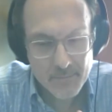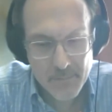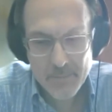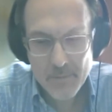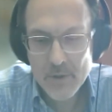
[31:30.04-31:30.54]

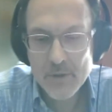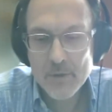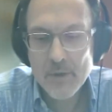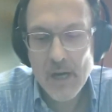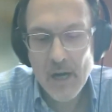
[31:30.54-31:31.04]
people
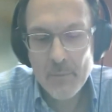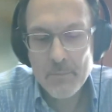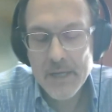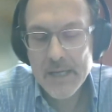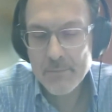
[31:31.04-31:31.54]
who are
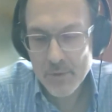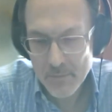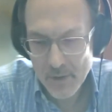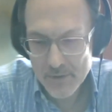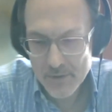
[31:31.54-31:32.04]
being
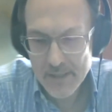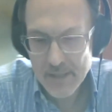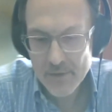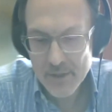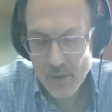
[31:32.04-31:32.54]
promoted
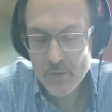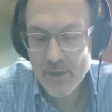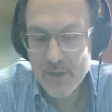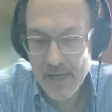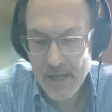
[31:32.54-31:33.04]
are told
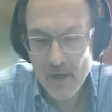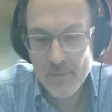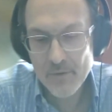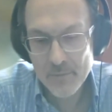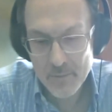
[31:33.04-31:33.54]
that they are
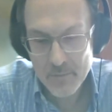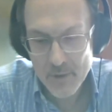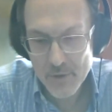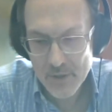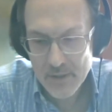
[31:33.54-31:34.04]
up for
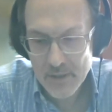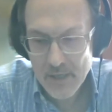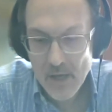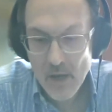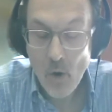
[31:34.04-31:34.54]
promotion
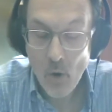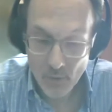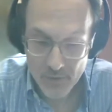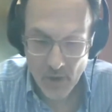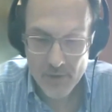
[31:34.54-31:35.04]

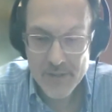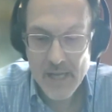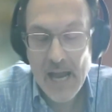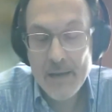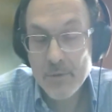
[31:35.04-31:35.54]
or not,
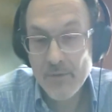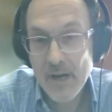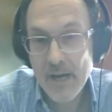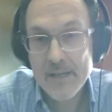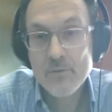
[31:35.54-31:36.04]
and
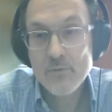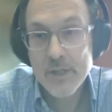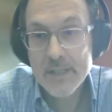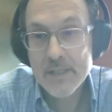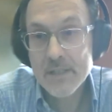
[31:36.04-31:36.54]
provide
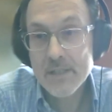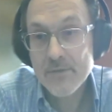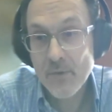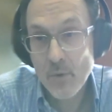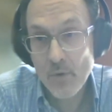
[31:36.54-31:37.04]
reasons
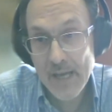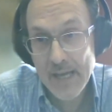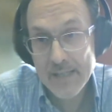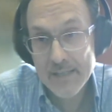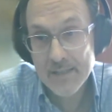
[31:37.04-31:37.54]
for
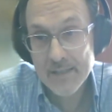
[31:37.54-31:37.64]
that.